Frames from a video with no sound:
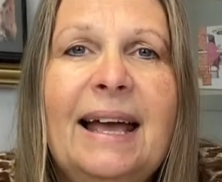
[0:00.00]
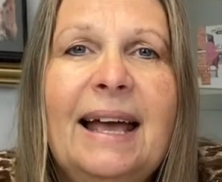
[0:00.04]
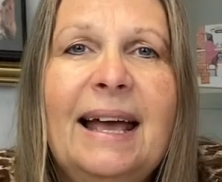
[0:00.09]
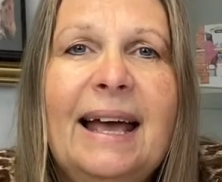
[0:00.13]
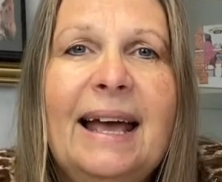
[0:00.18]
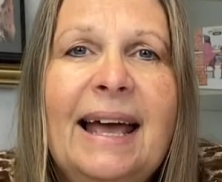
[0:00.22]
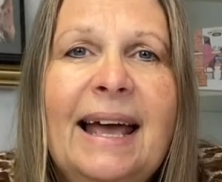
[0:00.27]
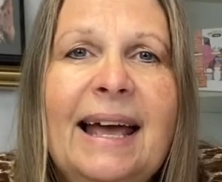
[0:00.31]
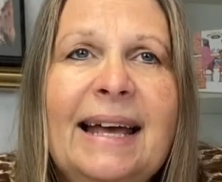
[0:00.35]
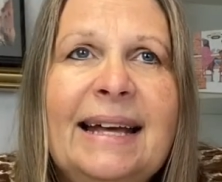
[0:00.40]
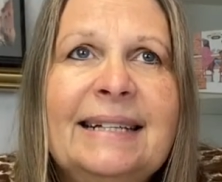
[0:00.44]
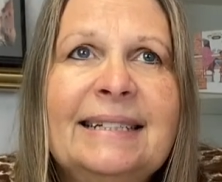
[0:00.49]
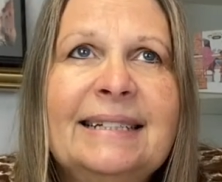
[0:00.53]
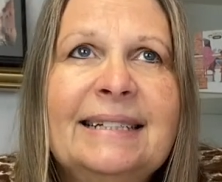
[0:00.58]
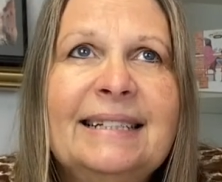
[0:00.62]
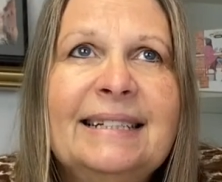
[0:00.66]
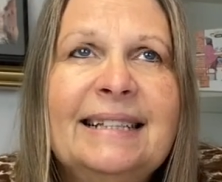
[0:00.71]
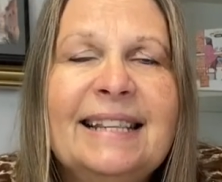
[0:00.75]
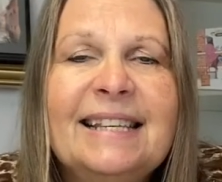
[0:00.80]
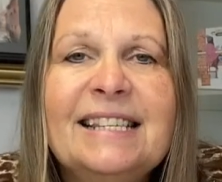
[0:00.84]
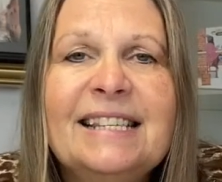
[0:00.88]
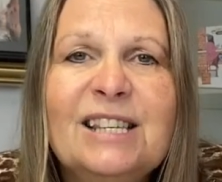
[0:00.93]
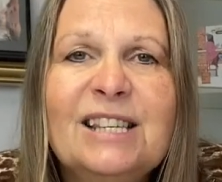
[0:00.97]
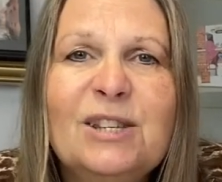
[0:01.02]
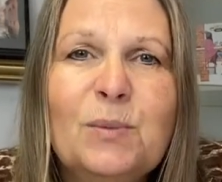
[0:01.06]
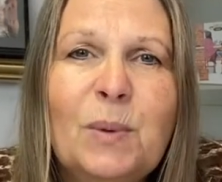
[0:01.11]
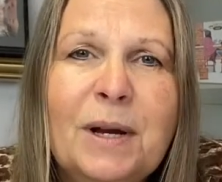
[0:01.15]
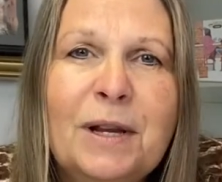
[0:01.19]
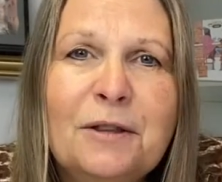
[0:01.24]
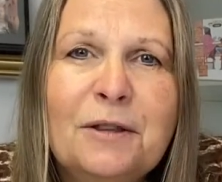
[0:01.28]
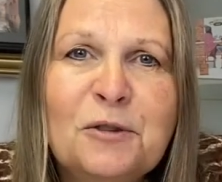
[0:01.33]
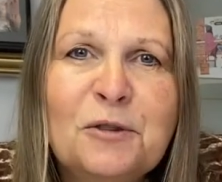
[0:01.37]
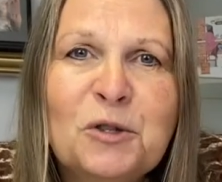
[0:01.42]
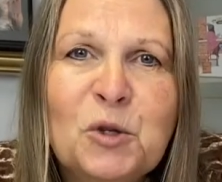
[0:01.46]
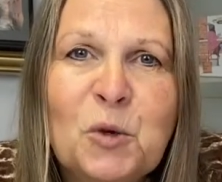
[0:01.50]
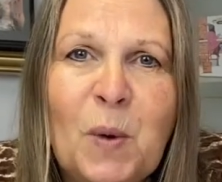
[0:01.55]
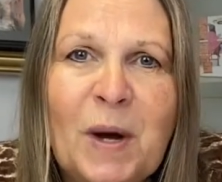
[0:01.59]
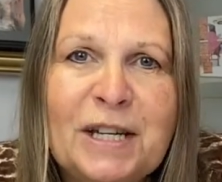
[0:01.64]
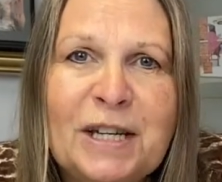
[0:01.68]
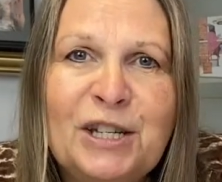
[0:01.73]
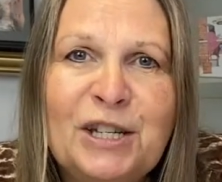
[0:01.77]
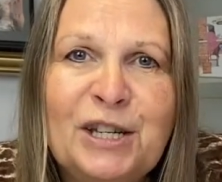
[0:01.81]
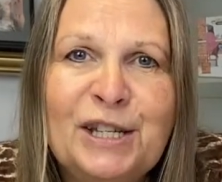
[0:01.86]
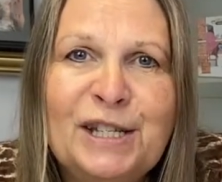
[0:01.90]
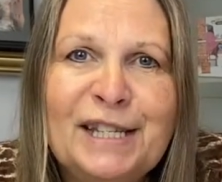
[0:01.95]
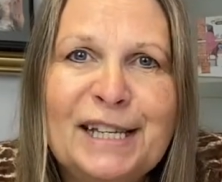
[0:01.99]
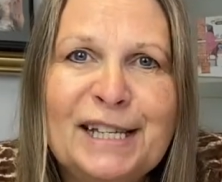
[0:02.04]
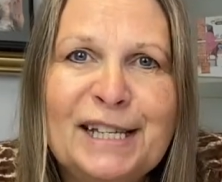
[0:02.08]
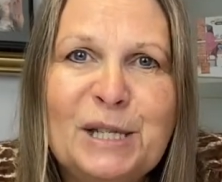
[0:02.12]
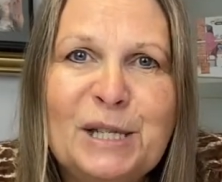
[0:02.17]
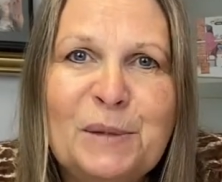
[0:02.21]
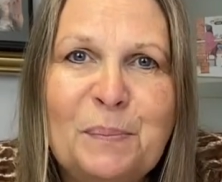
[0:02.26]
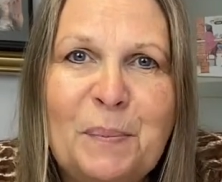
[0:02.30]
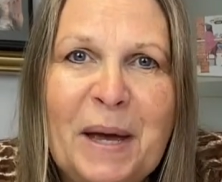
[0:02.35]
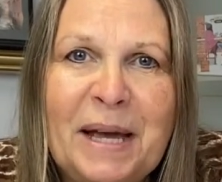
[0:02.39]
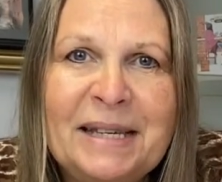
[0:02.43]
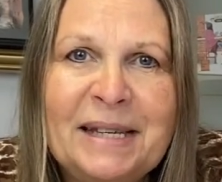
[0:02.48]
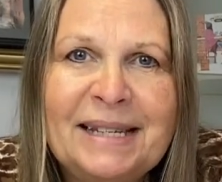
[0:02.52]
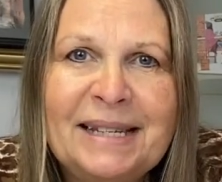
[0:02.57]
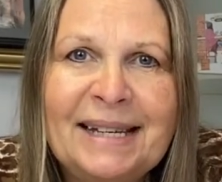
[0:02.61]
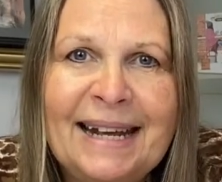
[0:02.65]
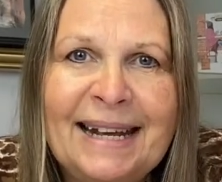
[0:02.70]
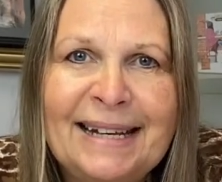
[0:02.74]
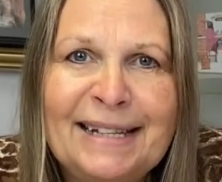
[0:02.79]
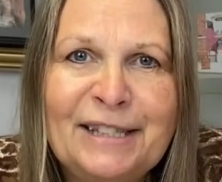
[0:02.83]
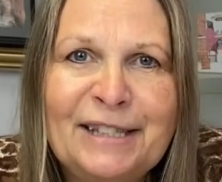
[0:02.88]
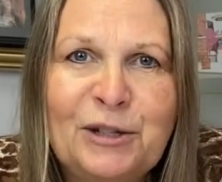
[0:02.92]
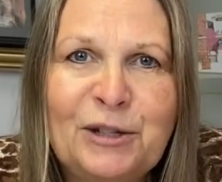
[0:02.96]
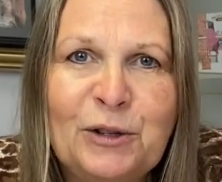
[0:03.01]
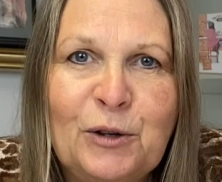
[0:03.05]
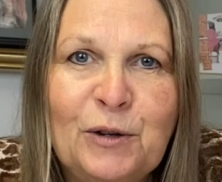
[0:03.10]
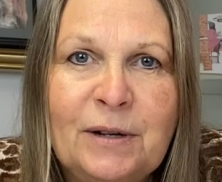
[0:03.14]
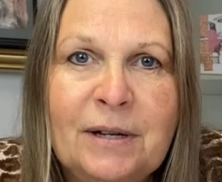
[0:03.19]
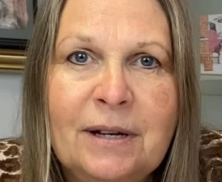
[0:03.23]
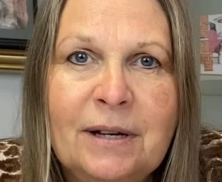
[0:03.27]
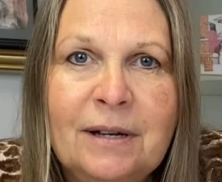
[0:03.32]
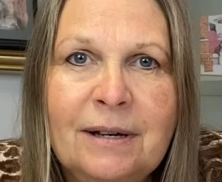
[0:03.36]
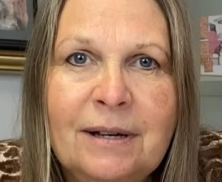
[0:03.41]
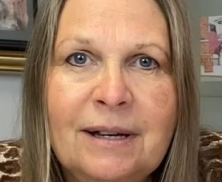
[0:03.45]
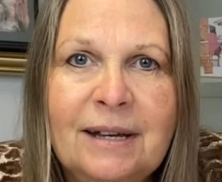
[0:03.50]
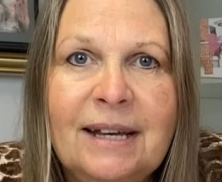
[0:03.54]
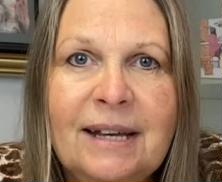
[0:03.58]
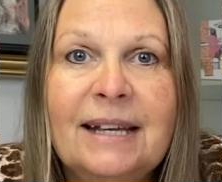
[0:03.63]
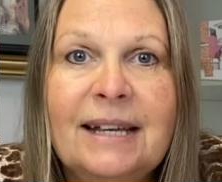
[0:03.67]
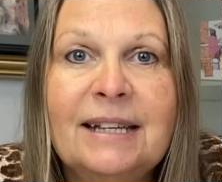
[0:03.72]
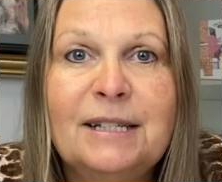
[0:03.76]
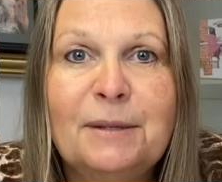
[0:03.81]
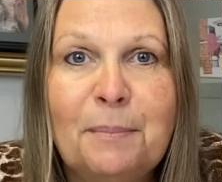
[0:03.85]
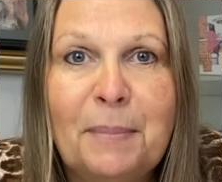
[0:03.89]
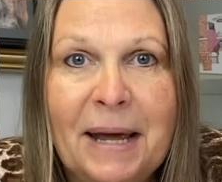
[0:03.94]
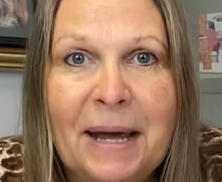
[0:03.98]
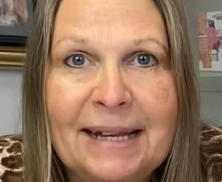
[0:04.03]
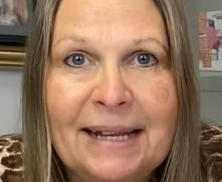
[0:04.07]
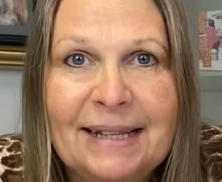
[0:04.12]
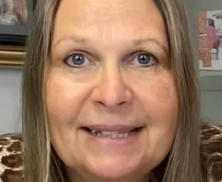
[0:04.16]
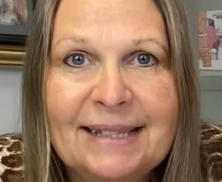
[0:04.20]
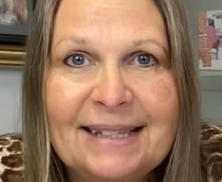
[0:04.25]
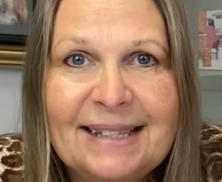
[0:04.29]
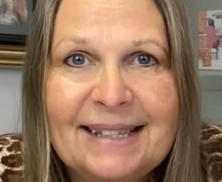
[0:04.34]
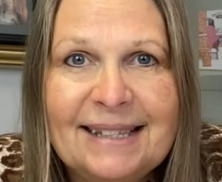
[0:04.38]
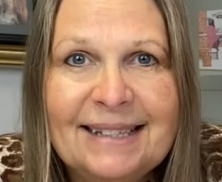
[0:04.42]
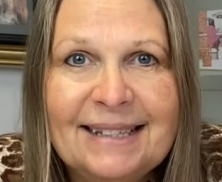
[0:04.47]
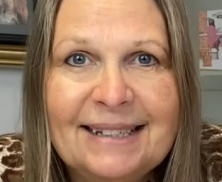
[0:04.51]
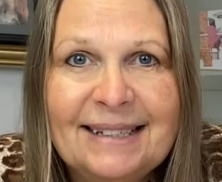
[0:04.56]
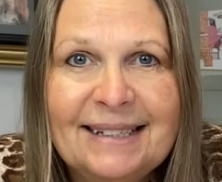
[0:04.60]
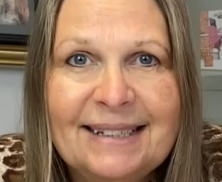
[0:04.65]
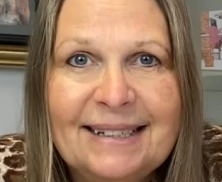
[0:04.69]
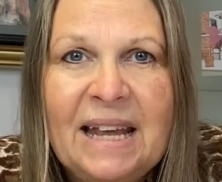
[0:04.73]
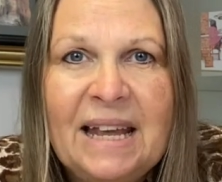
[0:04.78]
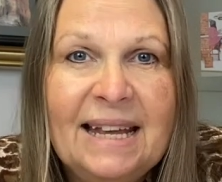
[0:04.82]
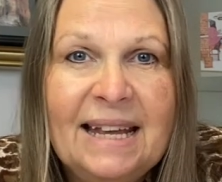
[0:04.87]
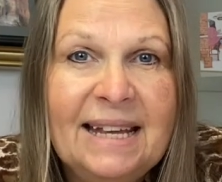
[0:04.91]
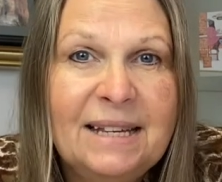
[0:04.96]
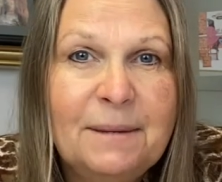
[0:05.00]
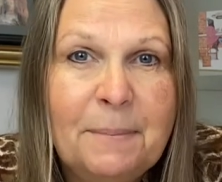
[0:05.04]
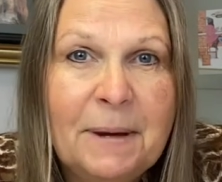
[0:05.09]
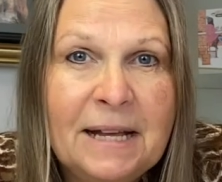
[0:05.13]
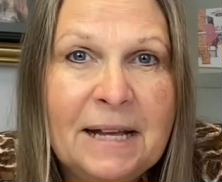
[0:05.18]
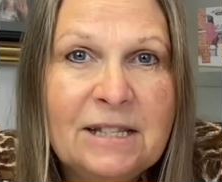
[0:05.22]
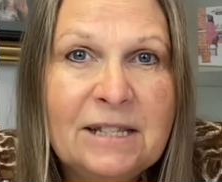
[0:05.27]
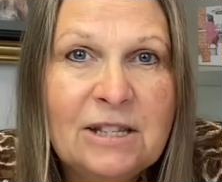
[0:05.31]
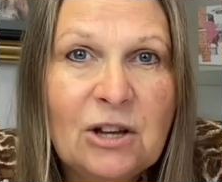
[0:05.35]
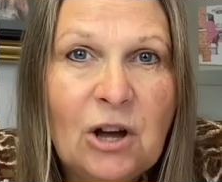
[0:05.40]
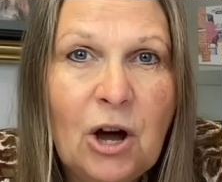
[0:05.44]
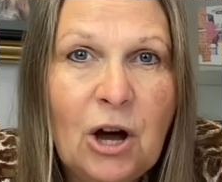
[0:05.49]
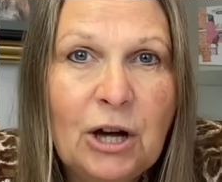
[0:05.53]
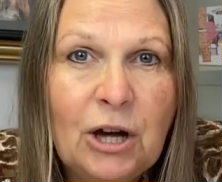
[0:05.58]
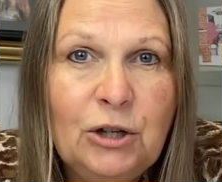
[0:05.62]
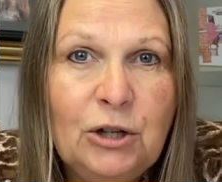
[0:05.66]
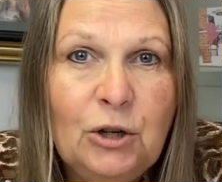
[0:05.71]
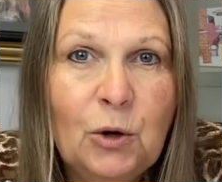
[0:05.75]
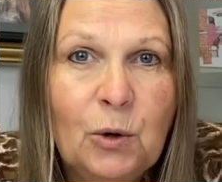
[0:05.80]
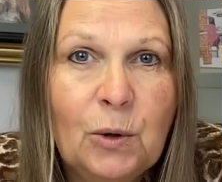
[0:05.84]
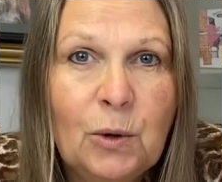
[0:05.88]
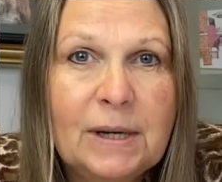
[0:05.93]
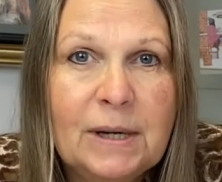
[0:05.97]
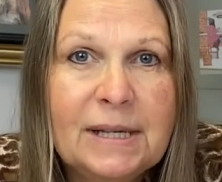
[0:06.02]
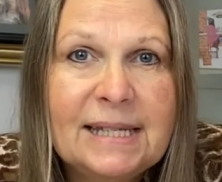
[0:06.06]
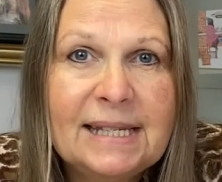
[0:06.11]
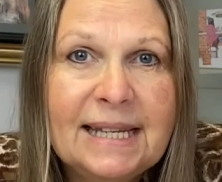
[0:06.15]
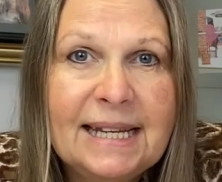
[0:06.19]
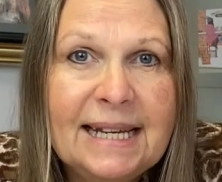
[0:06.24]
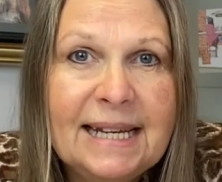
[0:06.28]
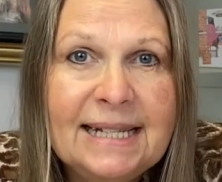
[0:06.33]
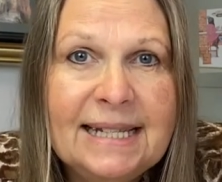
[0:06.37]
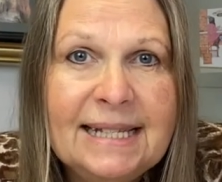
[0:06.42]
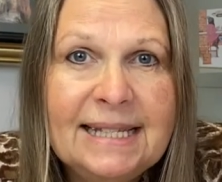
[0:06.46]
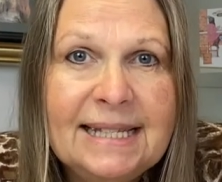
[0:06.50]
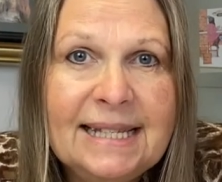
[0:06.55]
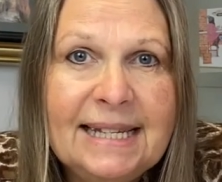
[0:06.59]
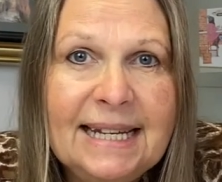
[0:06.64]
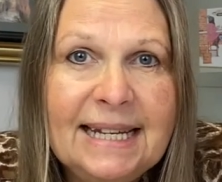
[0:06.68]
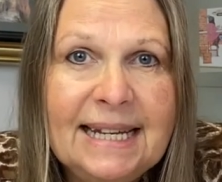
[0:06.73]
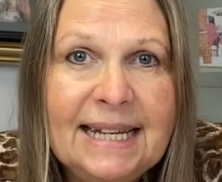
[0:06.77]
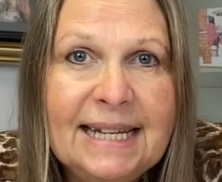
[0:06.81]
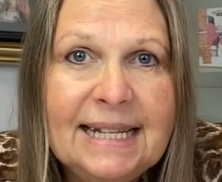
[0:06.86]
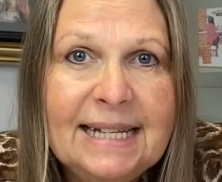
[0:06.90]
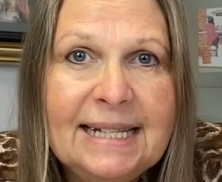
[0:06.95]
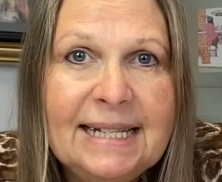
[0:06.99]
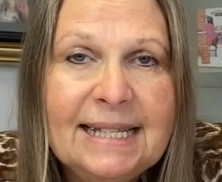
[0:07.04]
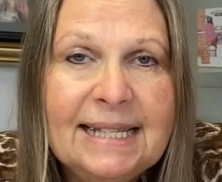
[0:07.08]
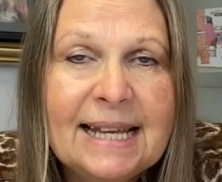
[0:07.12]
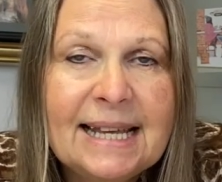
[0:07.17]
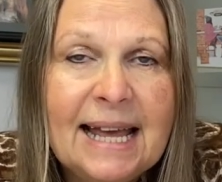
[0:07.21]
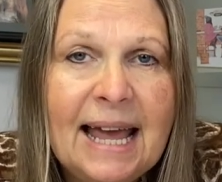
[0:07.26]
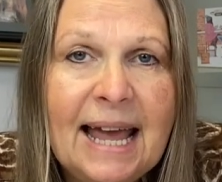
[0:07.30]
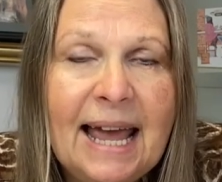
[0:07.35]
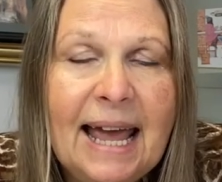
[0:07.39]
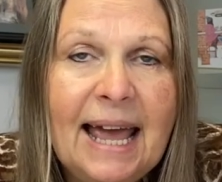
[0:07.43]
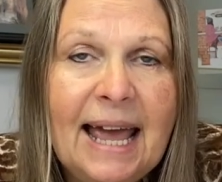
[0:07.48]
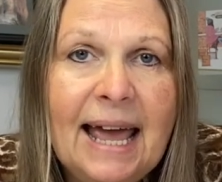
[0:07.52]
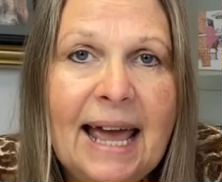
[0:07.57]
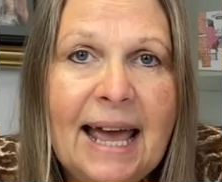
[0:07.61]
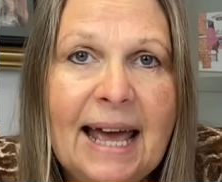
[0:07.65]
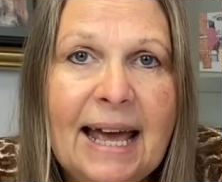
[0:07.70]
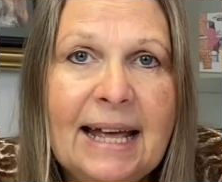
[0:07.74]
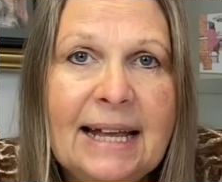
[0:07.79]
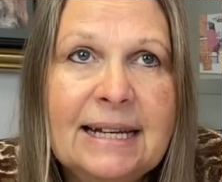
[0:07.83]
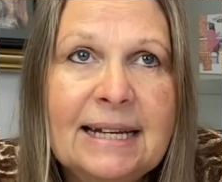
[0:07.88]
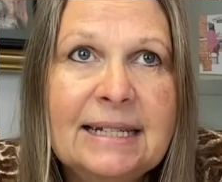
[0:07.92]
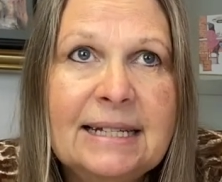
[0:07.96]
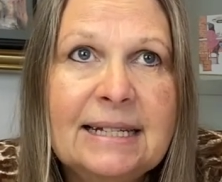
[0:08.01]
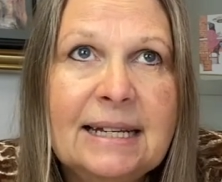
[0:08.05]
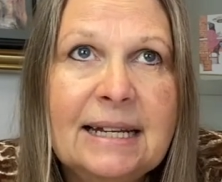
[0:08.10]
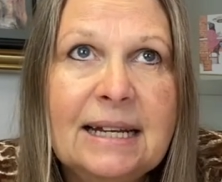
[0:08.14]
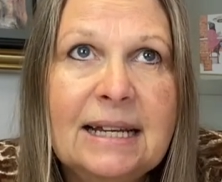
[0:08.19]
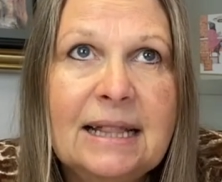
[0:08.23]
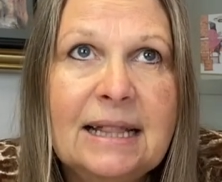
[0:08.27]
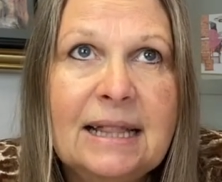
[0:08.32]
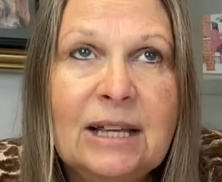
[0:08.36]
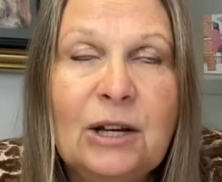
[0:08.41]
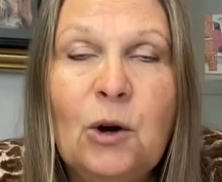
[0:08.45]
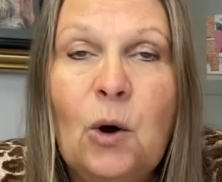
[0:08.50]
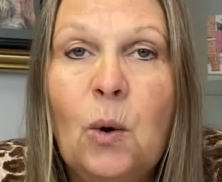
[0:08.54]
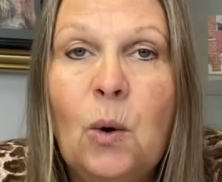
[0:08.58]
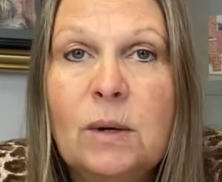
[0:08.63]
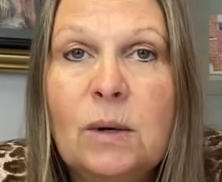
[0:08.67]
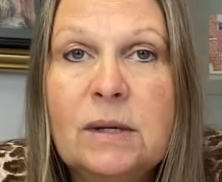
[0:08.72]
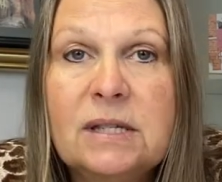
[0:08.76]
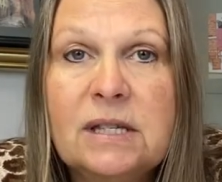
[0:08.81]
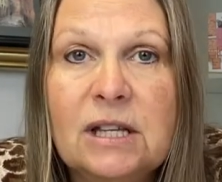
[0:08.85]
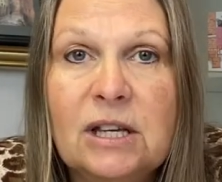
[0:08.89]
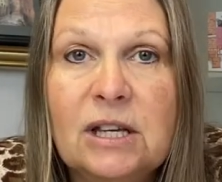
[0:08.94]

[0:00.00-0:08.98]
And this is one of those questions that's best answered, it depends. It depends on your skin's needs and the goals that